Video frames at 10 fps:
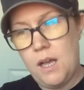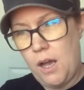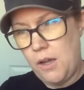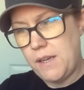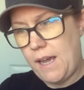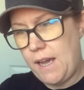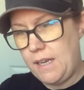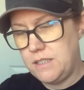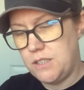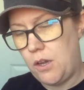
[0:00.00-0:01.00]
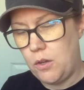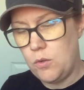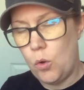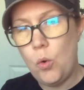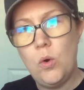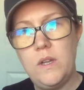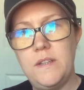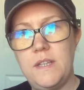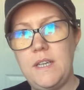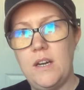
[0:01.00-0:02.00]
Okay, so all of
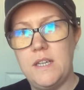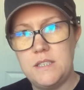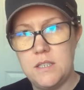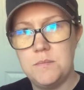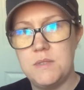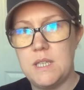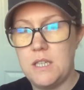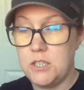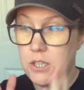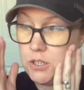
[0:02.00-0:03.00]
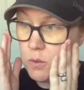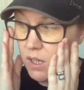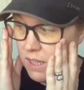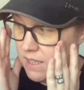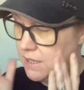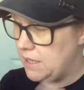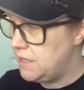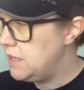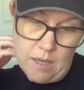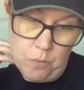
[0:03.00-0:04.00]
the items that I showed you are
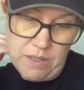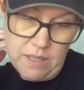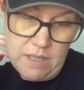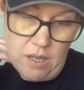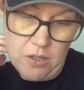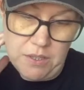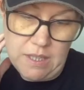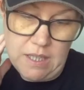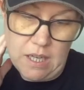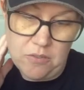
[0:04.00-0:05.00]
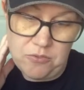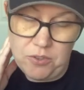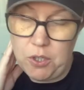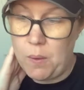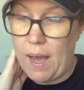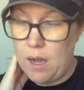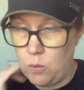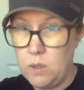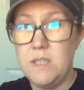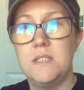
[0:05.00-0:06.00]
listed within only a few
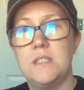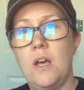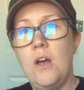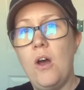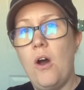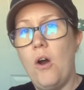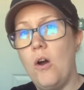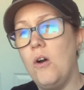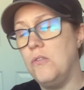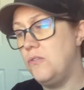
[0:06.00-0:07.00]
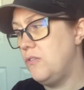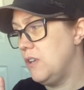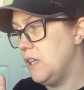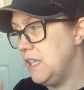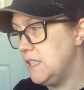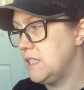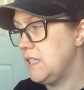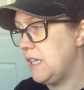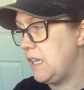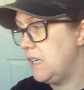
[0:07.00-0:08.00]
hours of
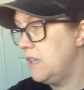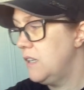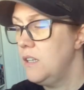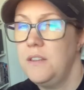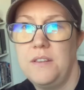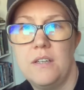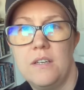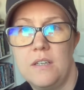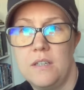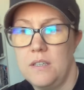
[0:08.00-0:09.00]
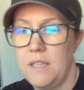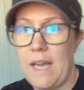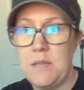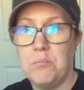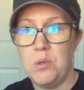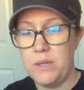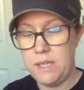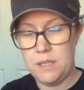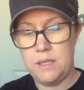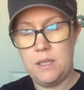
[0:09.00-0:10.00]
listing the Game Boy.
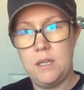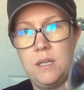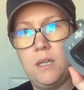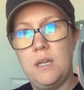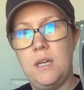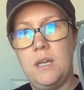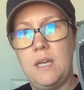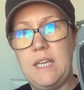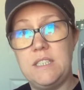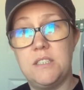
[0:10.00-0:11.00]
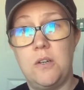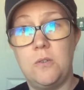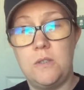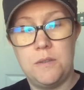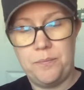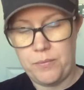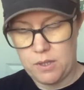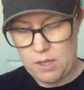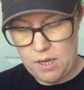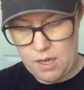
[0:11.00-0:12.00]
It sold.
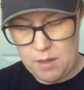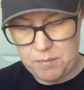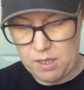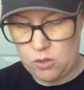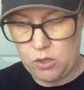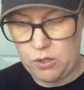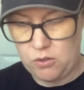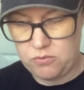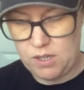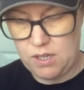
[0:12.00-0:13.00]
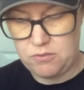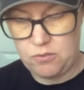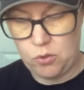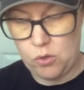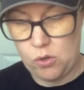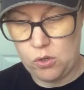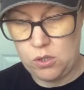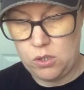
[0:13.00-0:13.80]
I got an offer for